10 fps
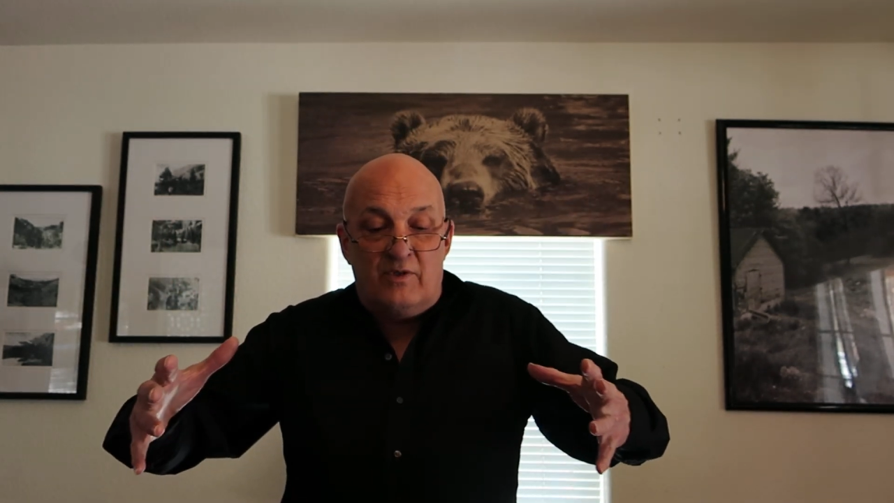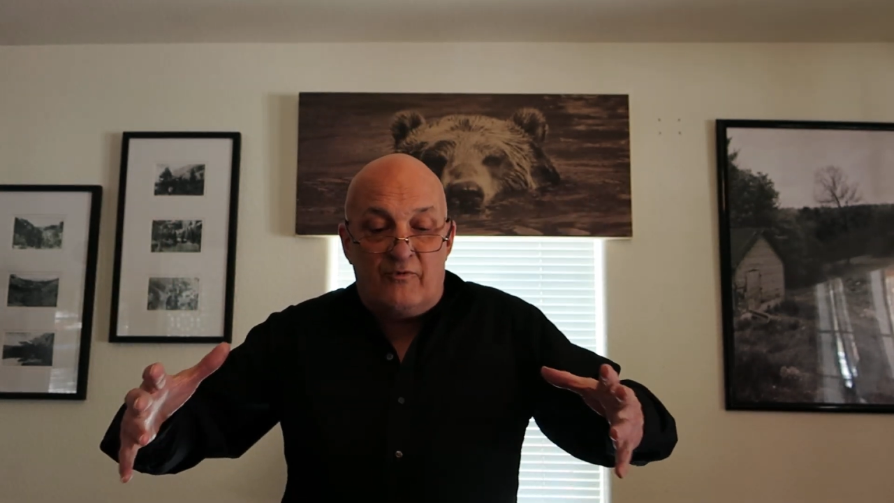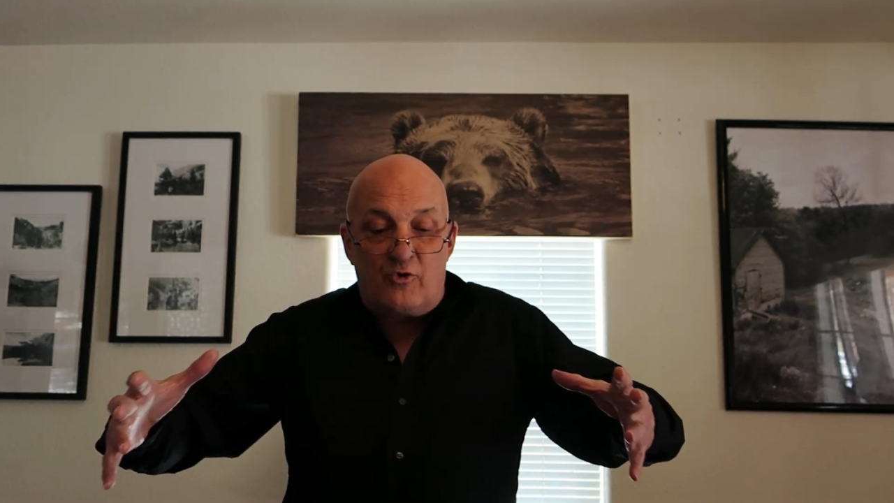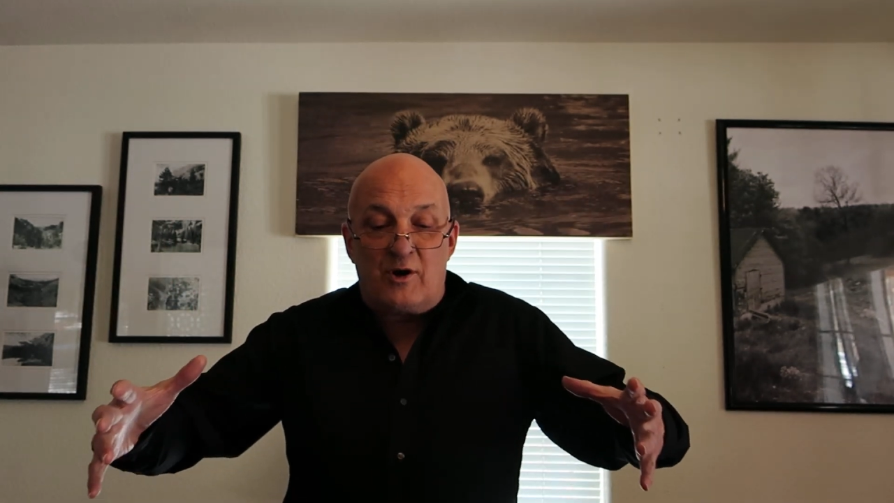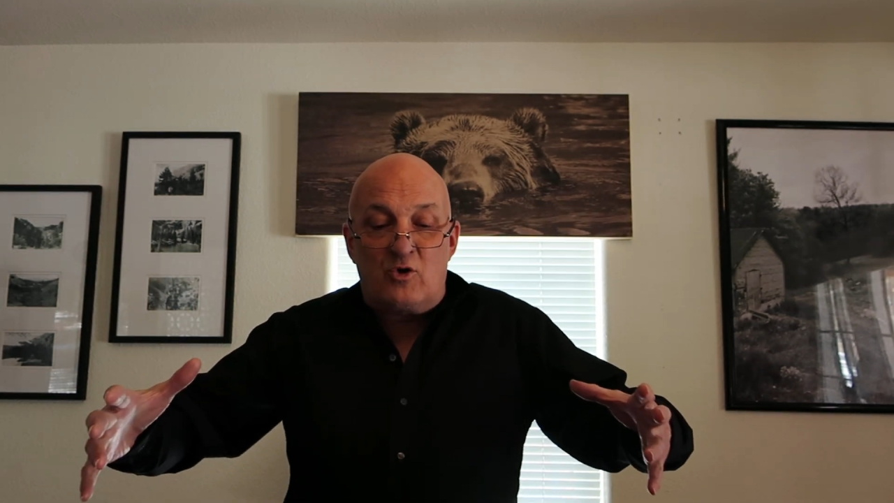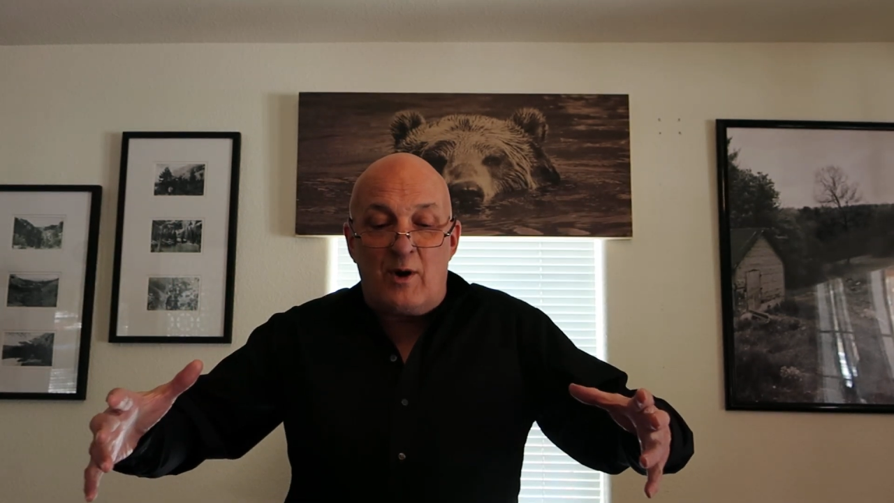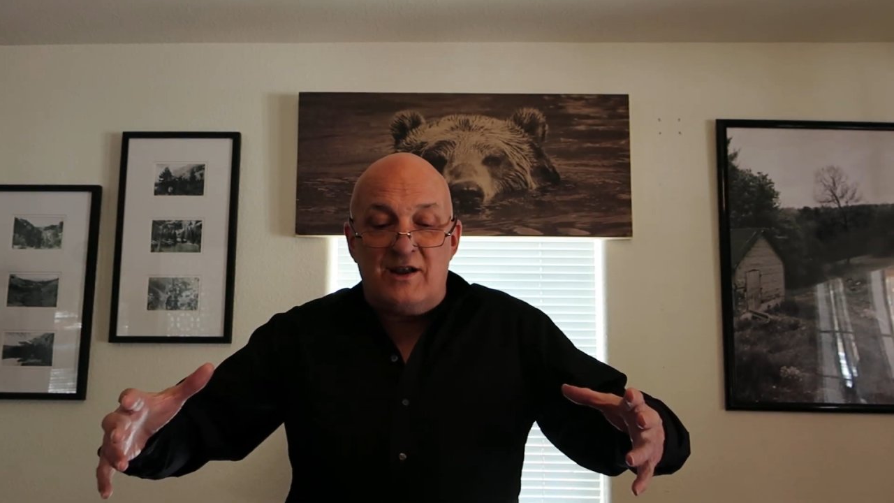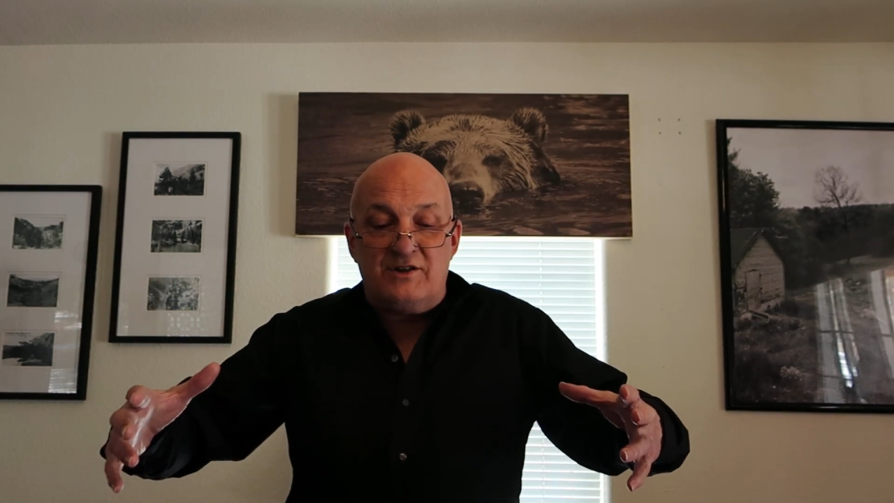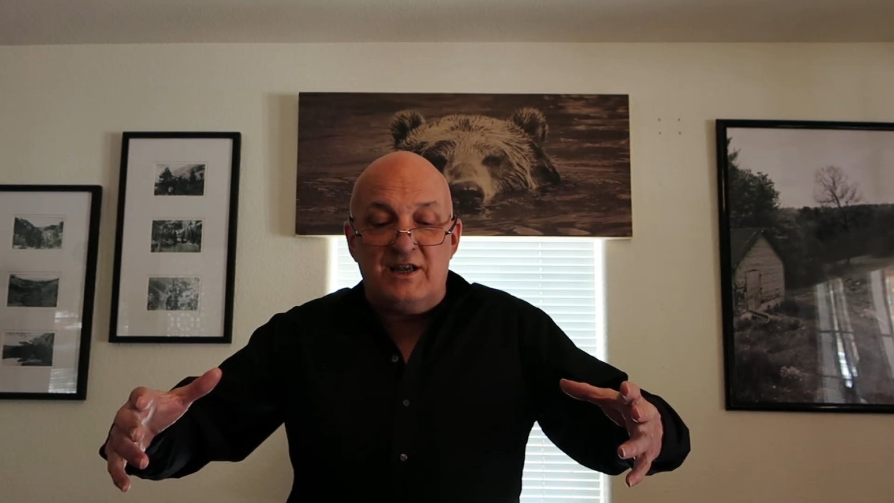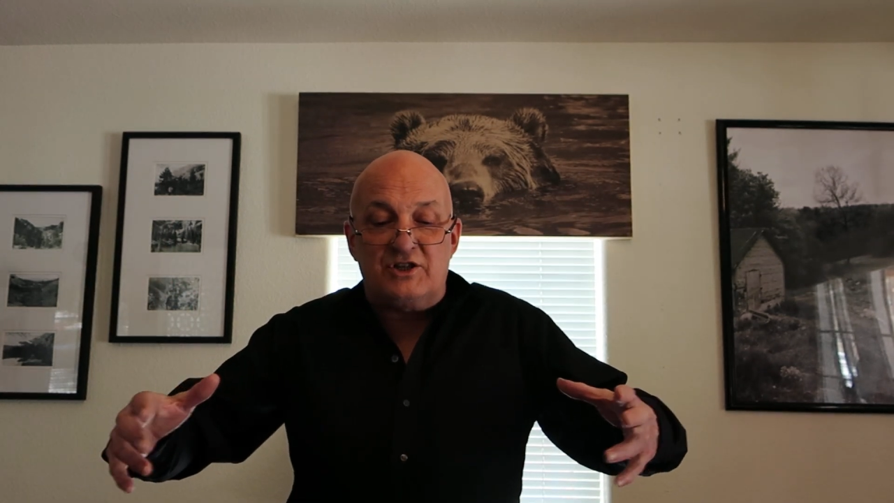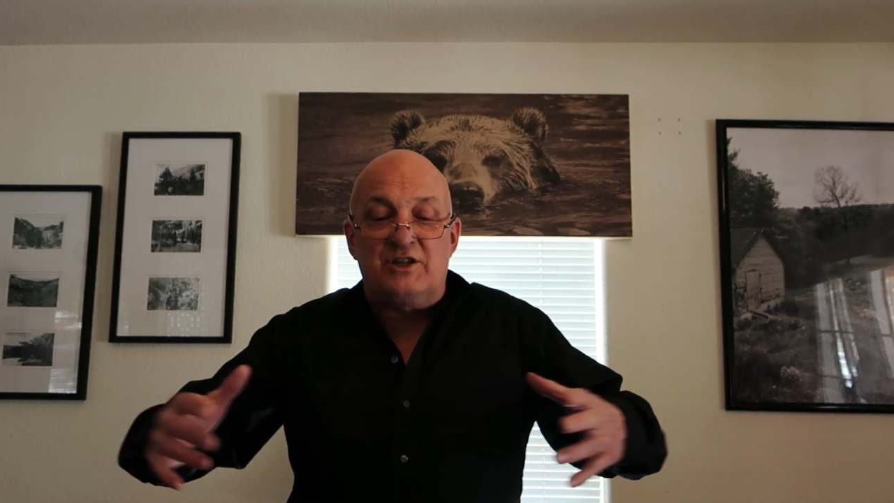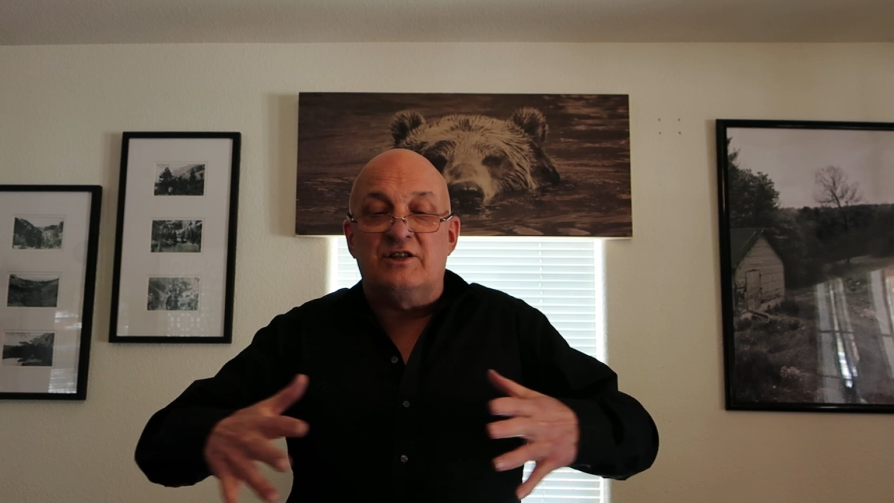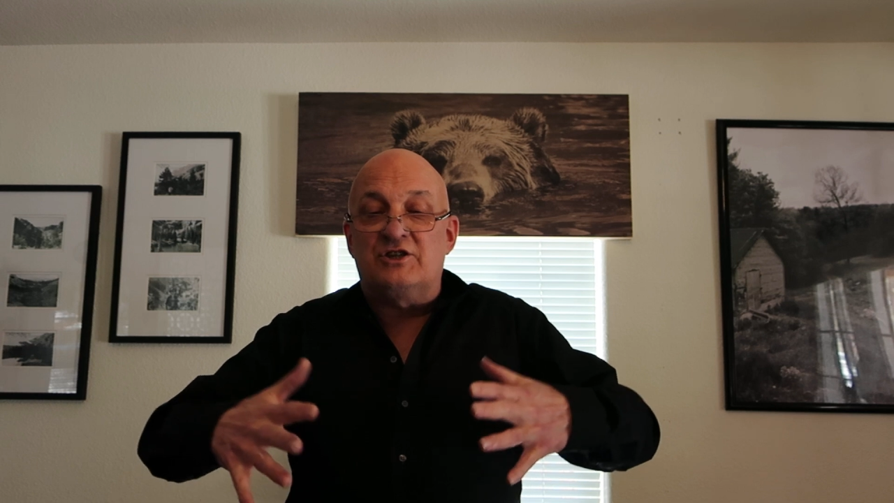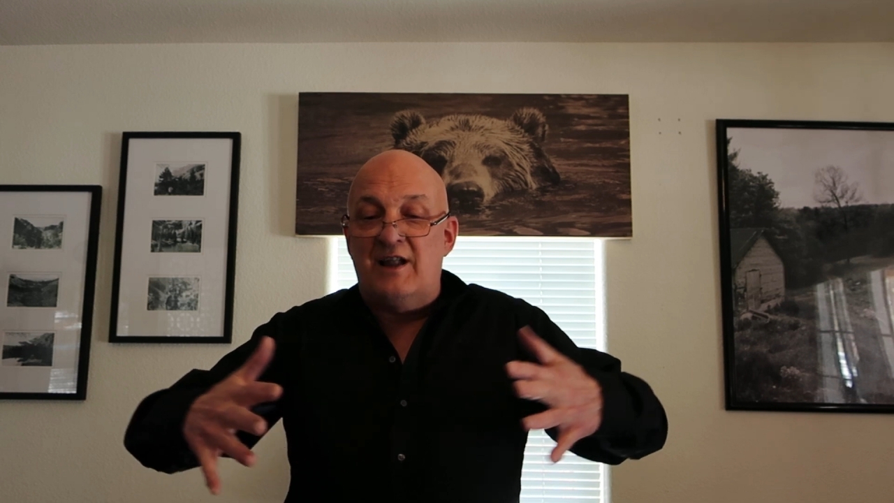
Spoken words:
for a great distance.